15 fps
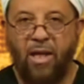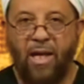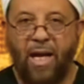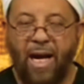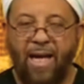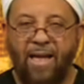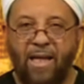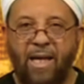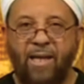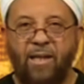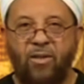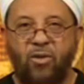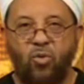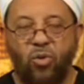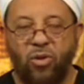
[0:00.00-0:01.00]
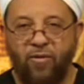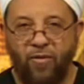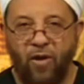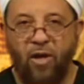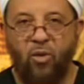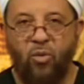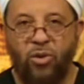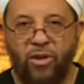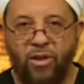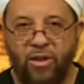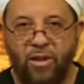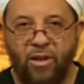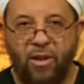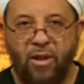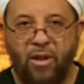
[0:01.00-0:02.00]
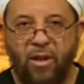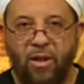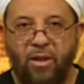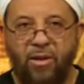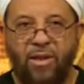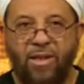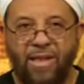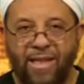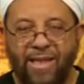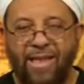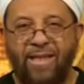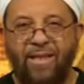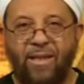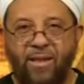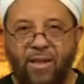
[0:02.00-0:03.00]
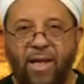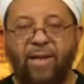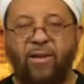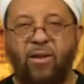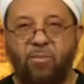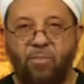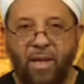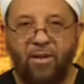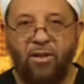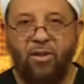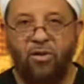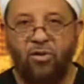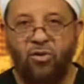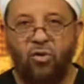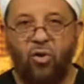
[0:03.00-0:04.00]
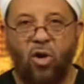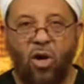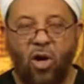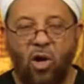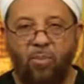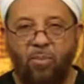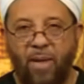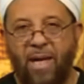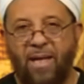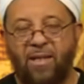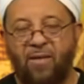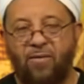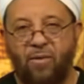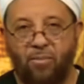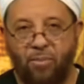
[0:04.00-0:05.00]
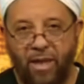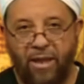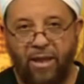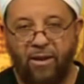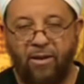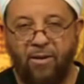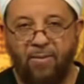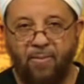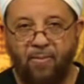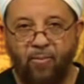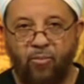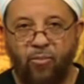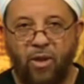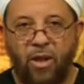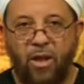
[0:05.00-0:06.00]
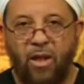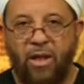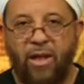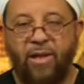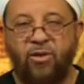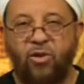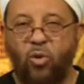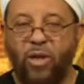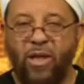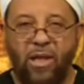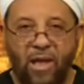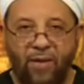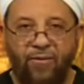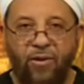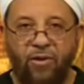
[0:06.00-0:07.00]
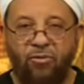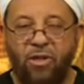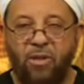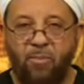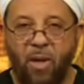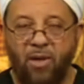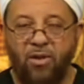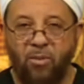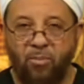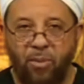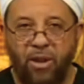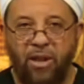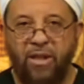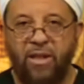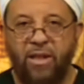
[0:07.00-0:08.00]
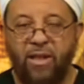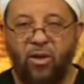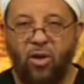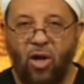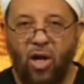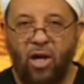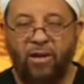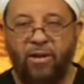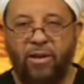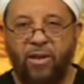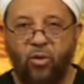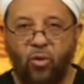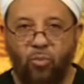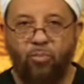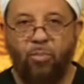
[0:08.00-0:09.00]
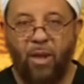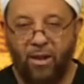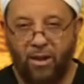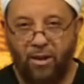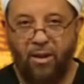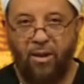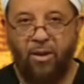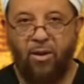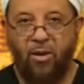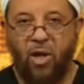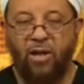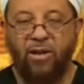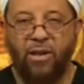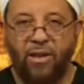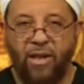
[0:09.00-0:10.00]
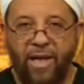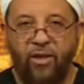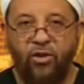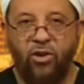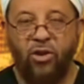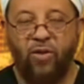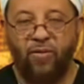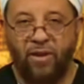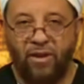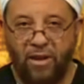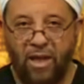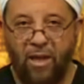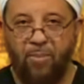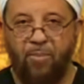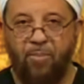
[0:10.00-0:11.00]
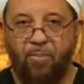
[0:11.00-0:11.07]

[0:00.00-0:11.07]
highlighted to his followers the need to take the message to all parts of the planet. And so he left the responsibility on the Ummah, on the nation of Islam.